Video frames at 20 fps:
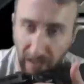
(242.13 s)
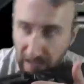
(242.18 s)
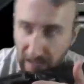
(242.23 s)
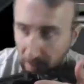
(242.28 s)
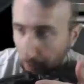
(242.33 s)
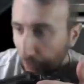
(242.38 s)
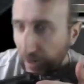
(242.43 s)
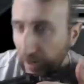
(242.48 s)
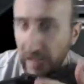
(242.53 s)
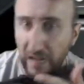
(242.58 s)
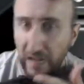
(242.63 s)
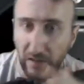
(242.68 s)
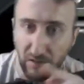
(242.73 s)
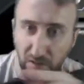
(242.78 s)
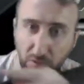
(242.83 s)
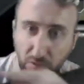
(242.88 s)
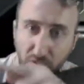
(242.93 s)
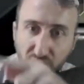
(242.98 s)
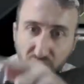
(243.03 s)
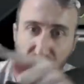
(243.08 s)
around,
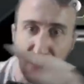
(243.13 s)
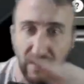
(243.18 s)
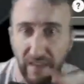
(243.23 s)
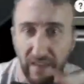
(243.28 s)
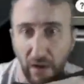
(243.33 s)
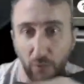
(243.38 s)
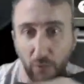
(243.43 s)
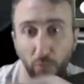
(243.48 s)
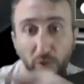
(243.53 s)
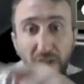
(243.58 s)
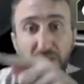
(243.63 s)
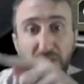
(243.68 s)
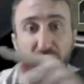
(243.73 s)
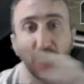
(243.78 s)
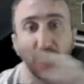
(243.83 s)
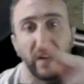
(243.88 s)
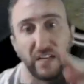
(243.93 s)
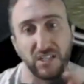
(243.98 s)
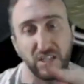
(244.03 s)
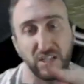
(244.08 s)
you'll see that red
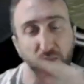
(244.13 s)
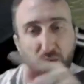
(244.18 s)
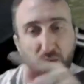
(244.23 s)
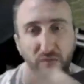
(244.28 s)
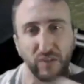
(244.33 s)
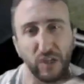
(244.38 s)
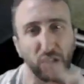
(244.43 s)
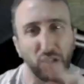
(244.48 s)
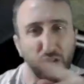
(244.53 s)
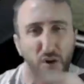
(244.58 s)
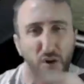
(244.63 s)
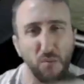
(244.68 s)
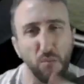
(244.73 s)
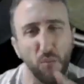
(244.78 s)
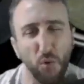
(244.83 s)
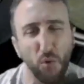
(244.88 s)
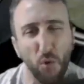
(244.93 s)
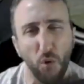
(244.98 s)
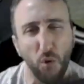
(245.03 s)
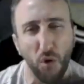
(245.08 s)
dot actually moving a lot
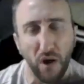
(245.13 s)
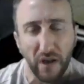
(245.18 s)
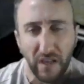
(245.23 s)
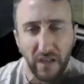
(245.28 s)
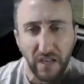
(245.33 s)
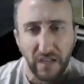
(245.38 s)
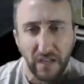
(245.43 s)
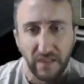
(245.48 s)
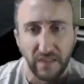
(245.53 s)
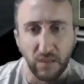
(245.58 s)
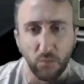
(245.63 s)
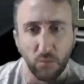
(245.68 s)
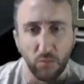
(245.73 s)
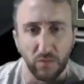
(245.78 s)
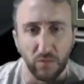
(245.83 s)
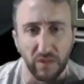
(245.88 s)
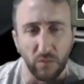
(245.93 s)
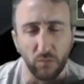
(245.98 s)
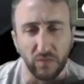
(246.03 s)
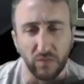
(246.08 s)
more
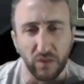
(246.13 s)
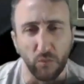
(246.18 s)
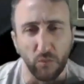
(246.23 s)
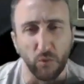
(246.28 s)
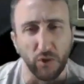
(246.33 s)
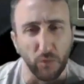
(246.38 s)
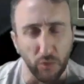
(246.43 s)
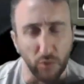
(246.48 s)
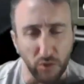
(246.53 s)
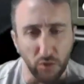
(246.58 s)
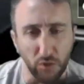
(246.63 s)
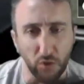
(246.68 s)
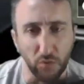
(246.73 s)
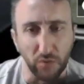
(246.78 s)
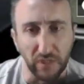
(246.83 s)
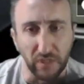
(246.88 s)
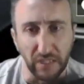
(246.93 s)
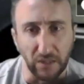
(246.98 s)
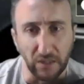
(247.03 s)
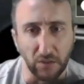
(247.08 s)
than what it would
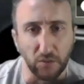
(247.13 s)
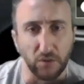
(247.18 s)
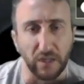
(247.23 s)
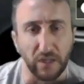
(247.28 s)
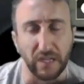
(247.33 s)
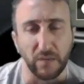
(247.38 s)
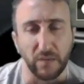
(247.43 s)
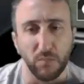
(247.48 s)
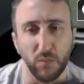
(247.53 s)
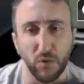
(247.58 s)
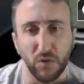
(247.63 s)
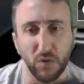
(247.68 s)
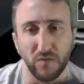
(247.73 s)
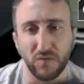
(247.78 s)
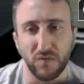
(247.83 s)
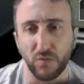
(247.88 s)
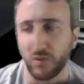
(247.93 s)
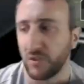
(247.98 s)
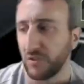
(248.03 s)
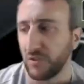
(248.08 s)
normally look like it
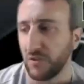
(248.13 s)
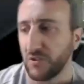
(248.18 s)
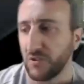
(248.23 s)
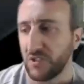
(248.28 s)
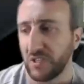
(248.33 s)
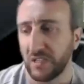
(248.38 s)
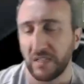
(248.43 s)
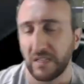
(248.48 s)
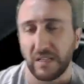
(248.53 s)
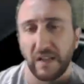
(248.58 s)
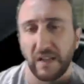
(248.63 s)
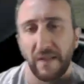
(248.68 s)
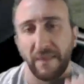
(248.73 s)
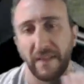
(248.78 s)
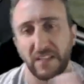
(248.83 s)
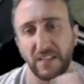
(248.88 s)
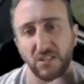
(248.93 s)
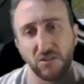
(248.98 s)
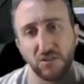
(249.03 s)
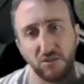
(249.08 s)
moves when you're using it. And
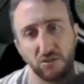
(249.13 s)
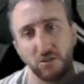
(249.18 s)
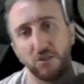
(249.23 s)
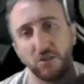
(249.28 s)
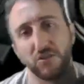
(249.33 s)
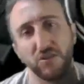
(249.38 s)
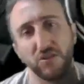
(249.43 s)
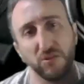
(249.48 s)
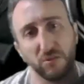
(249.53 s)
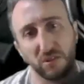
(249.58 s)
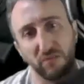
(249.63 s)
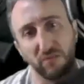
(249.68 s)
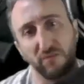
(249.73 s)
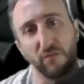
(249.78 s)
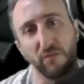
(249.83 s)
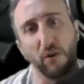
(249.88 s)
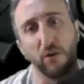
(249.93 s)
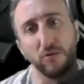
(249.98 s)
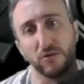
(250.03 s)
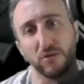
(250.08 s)
that's got to do with the
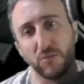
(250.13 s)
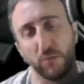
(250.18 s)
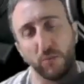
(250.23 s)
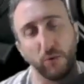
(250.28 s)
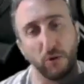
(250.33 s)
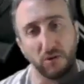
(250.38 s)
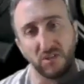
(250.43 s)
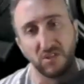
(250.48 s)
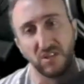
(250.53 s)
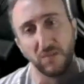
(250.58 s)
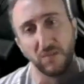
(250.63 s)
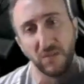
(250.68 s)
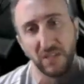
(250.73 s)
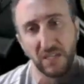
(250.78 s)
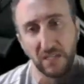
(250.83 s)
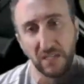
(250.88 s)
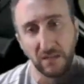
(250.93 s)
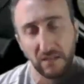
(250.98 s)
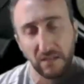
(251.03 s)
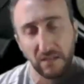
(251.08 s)
phone's
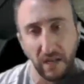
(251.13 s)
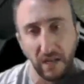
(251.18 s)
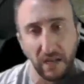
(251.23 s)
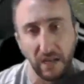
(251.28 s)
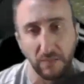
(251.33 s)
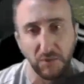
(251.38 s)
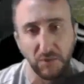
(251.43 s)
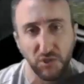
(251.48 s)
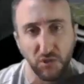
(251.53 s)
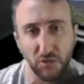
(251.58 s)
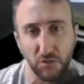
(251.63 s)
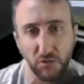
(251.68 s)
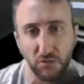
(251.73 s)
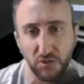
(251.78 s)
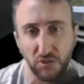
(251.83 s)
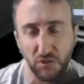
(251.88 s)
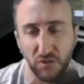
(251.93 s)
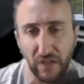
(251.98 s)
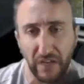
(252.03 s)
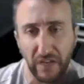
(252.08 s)
proximity to
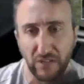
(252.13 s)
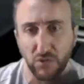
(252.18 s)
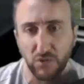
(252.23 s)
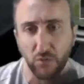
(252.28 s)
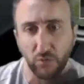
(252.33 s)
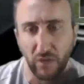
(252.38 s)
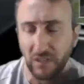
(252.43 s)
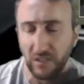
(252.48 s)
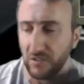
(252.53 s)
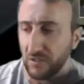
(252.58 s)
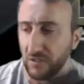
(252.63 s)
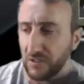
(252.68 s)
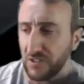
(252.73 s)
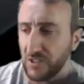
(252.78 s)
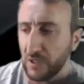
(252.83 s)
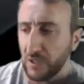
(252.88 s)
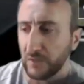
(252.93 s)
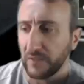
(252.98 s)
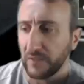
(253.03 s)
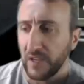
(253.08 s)
the actual red dot
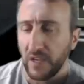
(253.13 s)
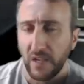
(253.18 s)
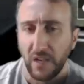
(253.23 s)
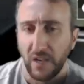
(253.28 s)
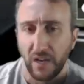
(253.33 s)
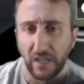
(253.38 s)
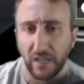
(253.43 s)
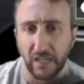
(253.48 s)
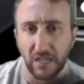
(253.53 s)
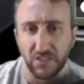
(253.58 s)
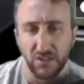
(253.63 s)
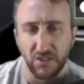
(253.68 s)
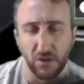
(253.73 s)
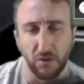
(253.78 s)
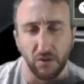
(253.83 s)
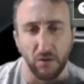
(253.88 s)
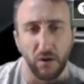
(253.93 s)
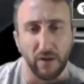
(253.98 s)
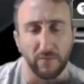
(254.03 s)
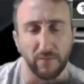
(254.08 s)
itself. Okay,
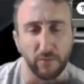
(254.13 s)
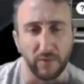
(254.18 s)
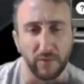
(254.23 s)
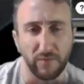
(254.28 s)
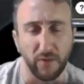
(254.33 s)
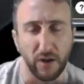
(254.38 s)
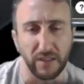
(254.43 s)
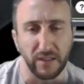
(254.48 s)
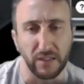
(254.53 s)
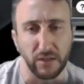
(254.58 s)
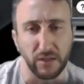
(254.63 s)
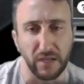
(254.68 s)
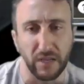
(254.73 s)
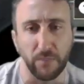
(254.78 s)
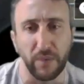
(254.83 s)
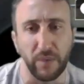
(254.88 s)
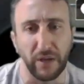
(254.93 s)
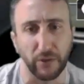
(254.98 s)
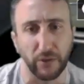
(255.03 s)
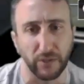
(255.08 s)
so we find that you get
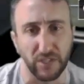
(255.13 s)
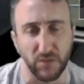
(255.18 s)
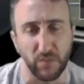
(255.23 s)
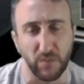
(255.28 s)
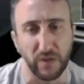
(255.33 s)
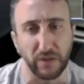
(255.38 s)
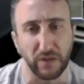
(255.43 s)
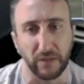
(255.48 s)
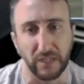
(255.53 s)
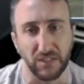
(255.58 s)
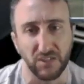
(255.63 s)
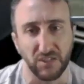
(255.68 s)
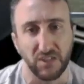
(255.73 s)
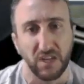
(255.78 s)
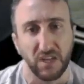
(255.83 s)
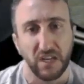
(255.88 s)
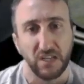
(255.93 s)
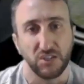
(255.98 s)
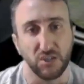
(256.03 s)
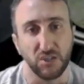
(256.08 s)
a better
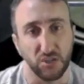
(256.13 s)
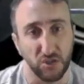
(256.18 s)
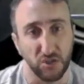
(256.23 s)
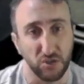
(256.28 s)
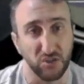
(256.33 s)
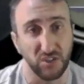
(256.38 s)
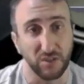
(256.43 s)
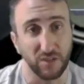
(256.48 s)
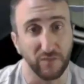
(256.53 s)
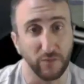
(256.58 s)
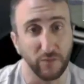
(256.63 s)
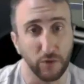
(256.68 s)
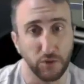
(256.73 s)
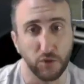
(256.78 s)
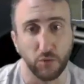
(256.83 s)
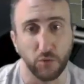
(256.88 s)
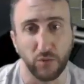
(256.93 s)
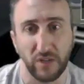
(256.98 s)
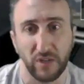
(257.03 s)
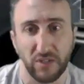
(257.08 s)
experience just using the
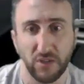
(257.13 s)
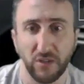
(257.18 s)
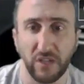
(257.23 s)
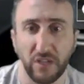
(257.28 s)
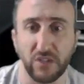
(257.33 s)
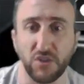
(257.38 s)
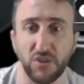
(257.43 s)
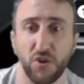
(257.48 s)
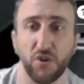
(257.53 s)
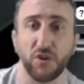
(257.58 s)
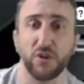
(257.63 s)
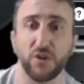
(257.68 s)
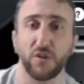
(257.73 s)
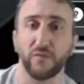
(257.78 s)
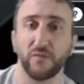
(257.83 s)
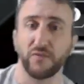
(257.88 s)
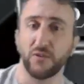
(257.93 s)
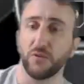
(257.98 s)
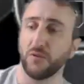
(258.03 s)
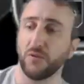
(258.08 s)
virtual red dot and turning
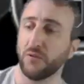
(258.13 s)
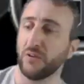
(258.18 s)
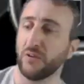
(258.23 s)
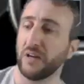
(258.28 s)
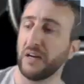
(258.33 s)
off your